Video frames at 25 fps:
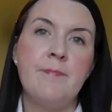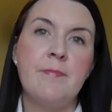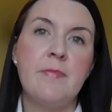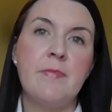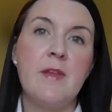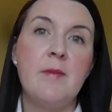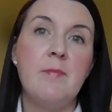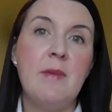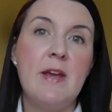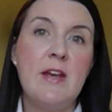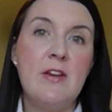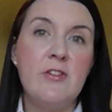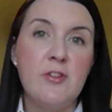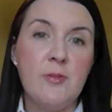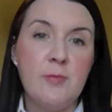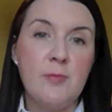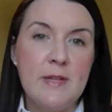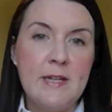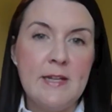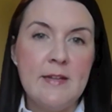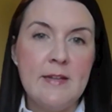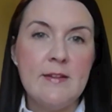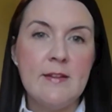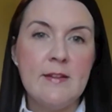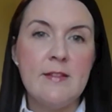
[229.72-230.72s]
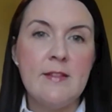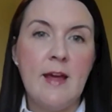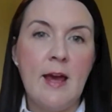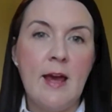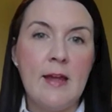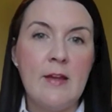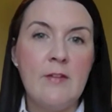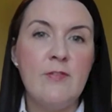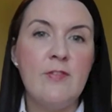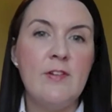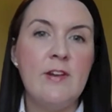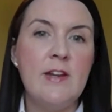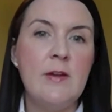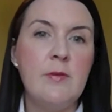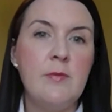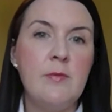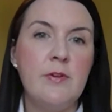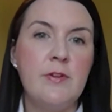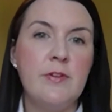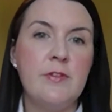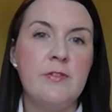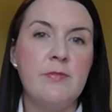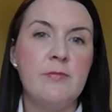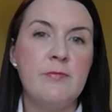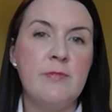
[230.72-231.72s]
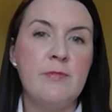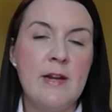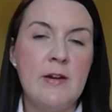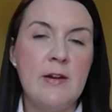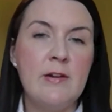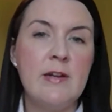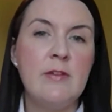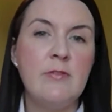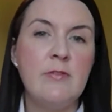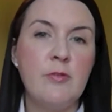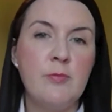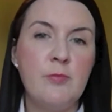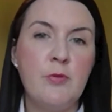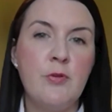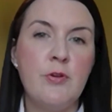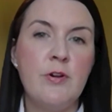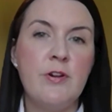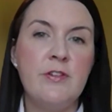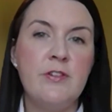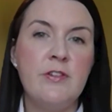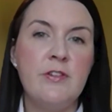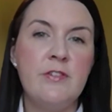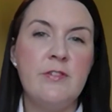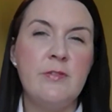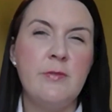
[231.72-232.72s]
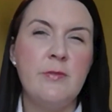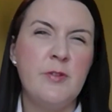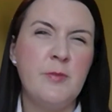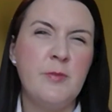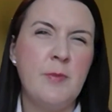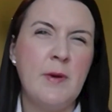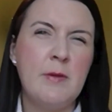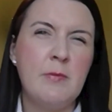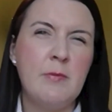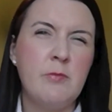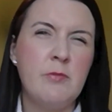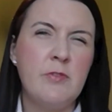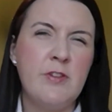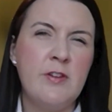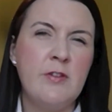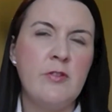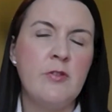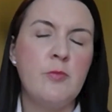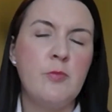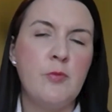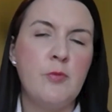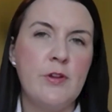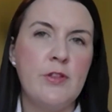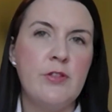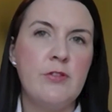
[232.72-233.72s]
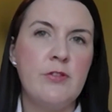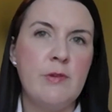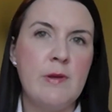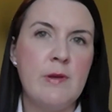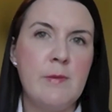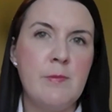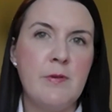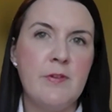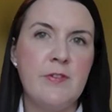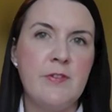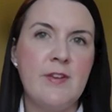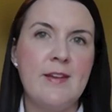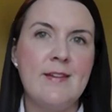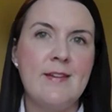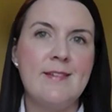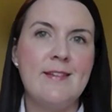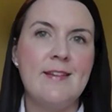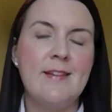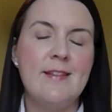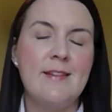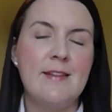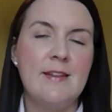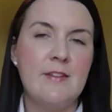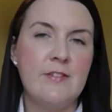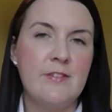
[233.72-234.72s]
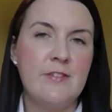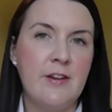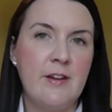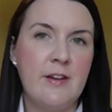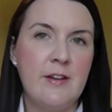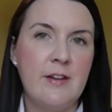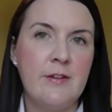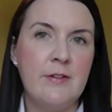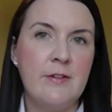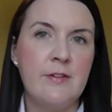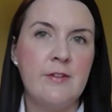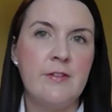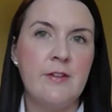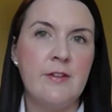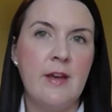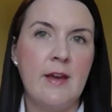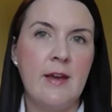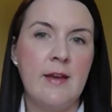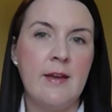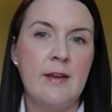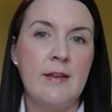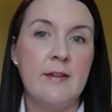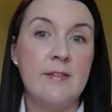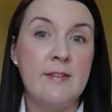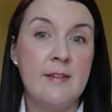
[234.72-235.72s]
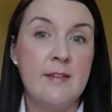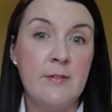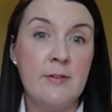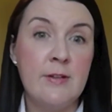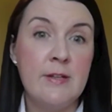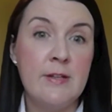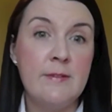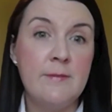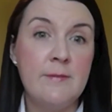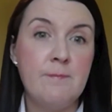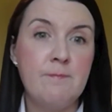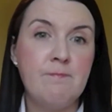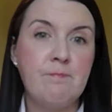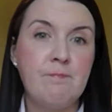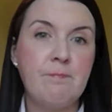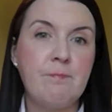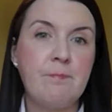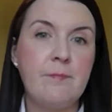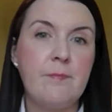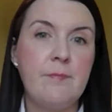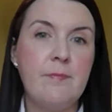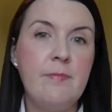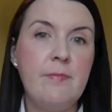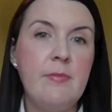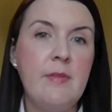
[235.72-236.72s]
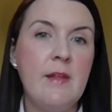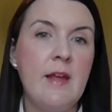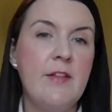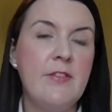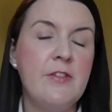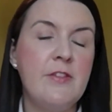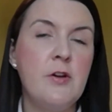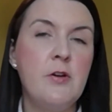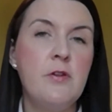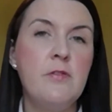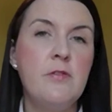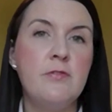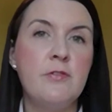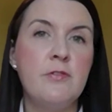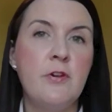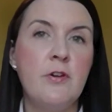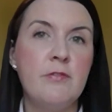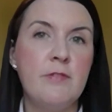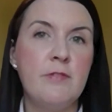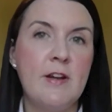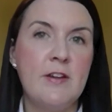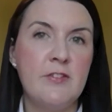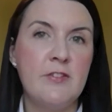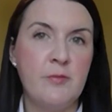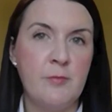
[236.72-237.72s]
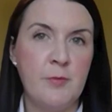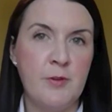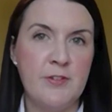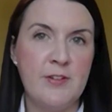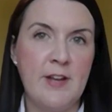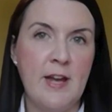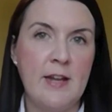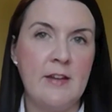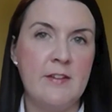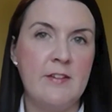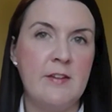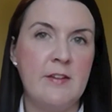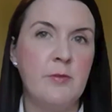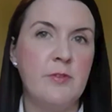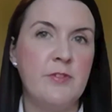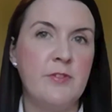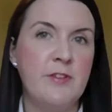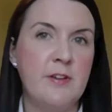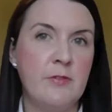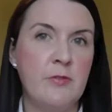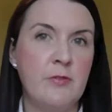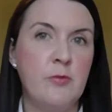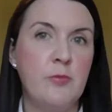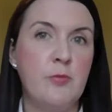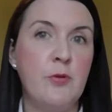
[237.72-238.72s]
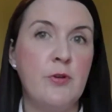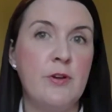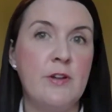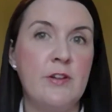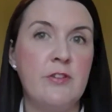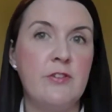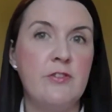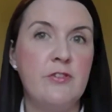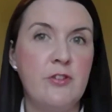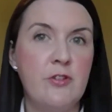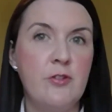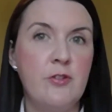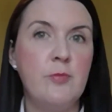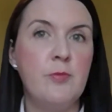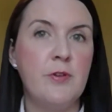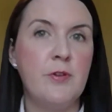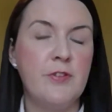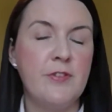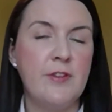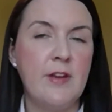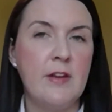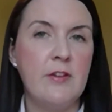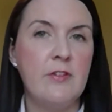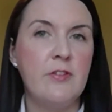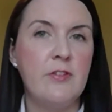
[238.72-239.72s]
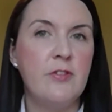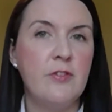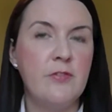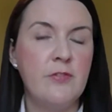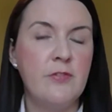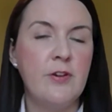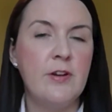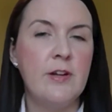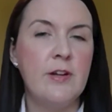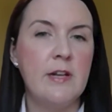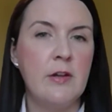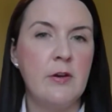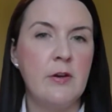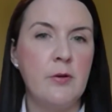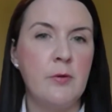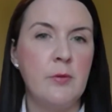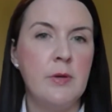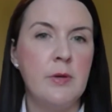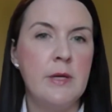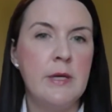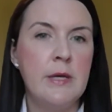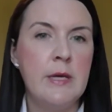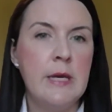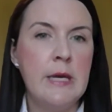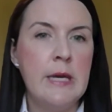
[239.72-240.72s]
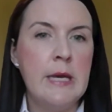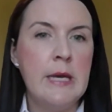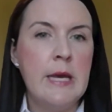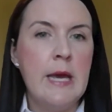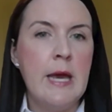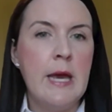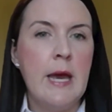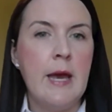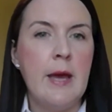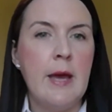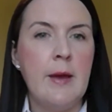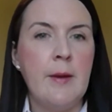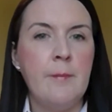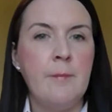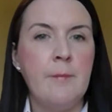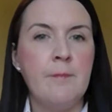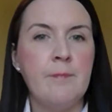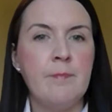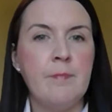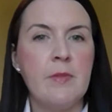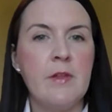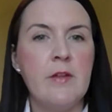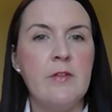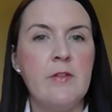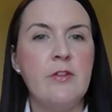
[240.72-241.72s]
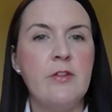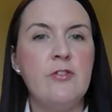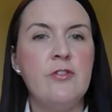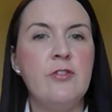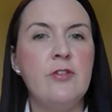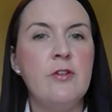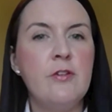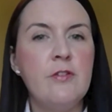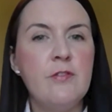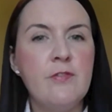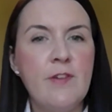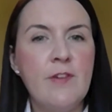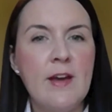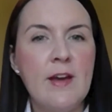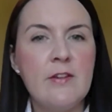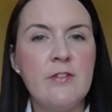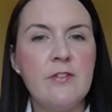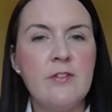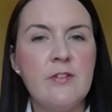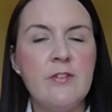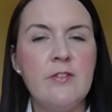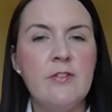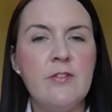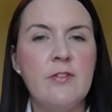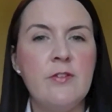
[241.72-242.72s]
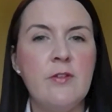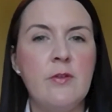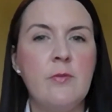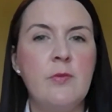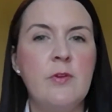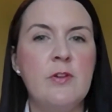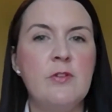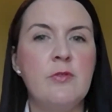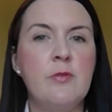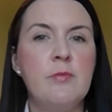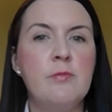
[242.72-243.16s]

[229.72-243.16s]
Major bleeding, thankfully, was rarely reported. It was about 0.3% in the entire series. And the overall rate of mortality was 0.2%, so very low. The 2 factors which were